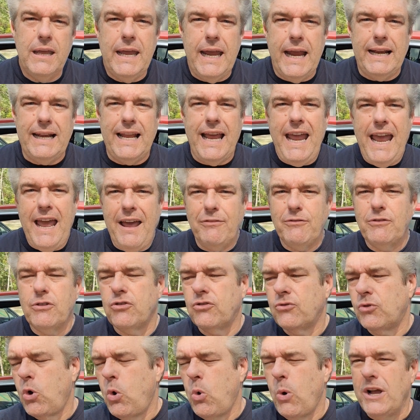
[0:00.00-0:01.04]
And I have to
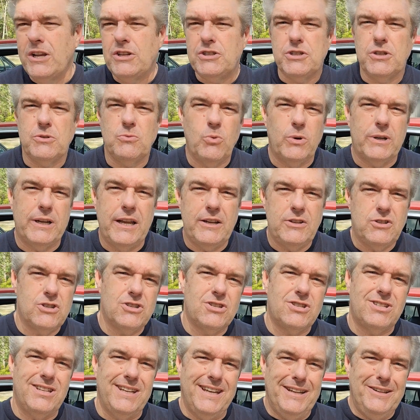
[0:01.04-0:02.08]
question what I
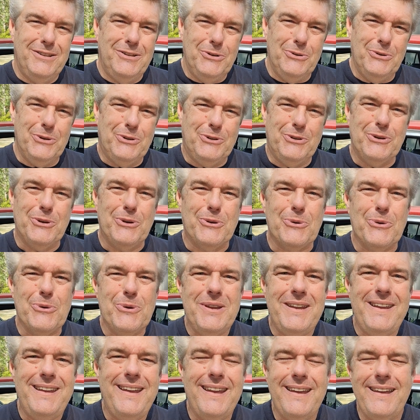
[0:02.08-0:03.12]
just said to a
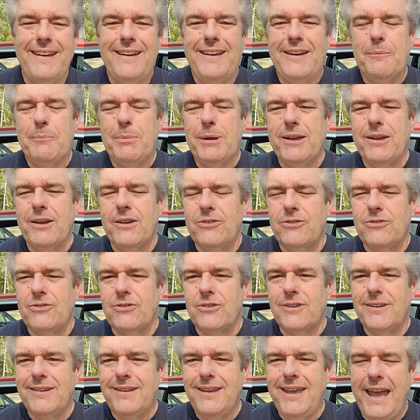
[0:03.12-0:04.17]
degree because
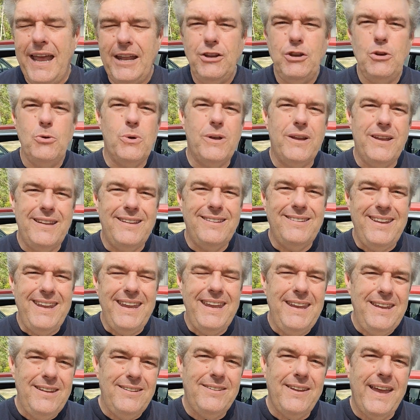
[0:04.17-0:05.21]
can you
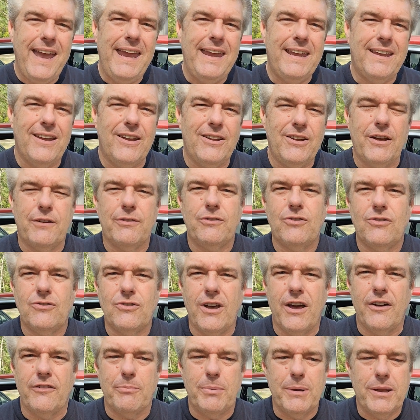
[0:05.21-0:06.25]
indeed take enough
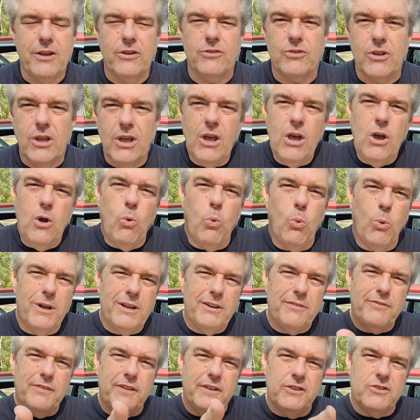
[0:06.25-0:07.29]
stuff? Because what
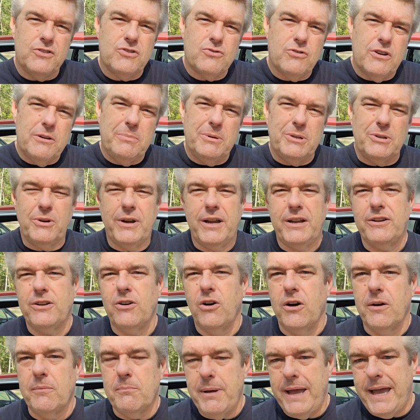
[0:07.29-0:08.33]
if the distributor had
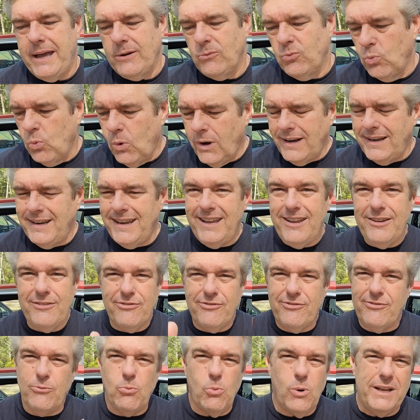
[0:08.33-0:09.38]
gone bad? What
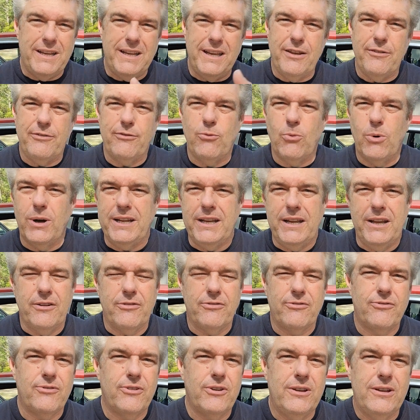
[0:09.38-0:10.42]
if, what if, what
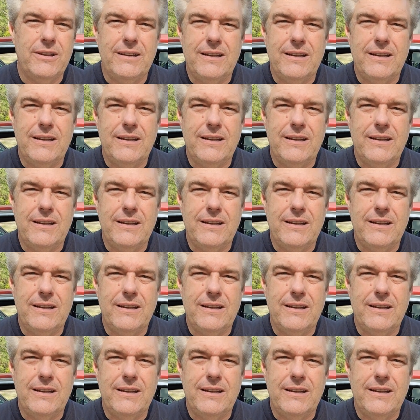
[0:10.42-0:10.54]
if?